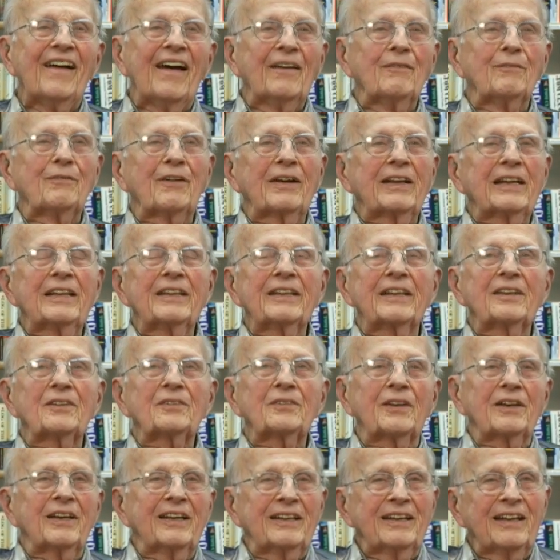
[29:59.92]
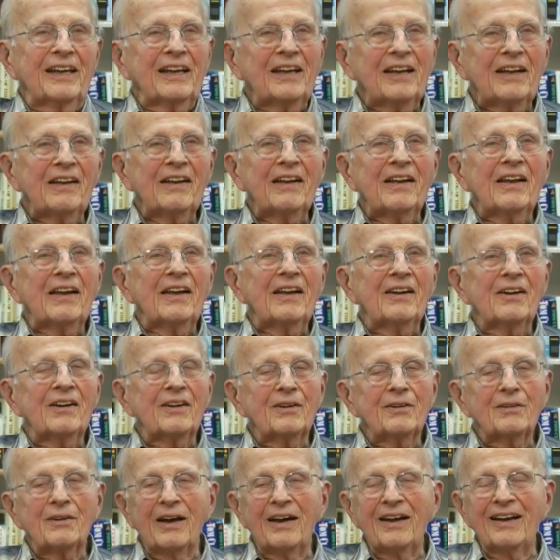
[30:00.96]
And finally they said,
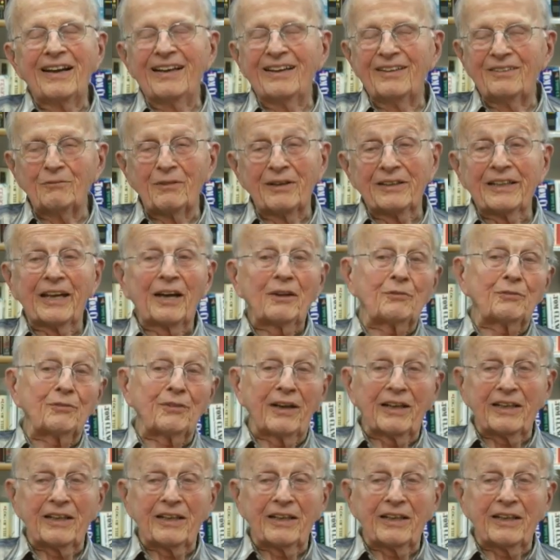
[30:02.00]
well, not